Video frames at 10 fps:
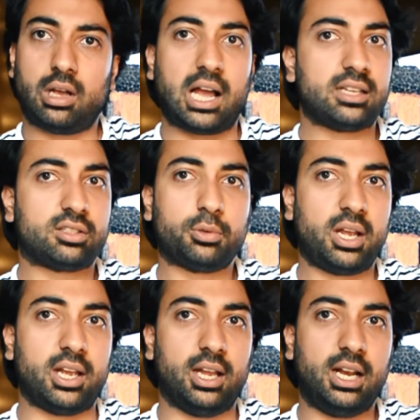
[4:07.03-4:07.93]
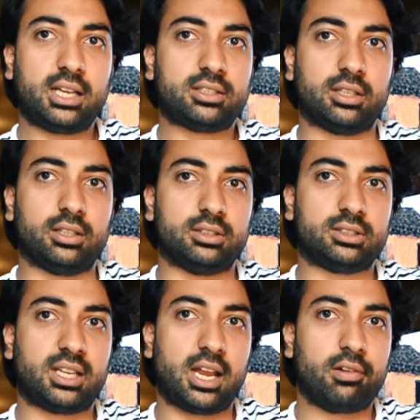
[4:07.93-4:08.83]
I swear, Alexa is
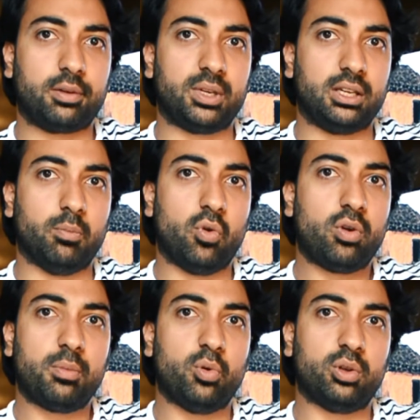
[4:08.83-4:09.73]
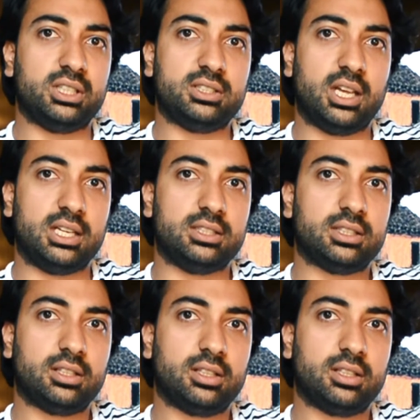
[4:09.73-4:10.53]
scaring me more and more these days.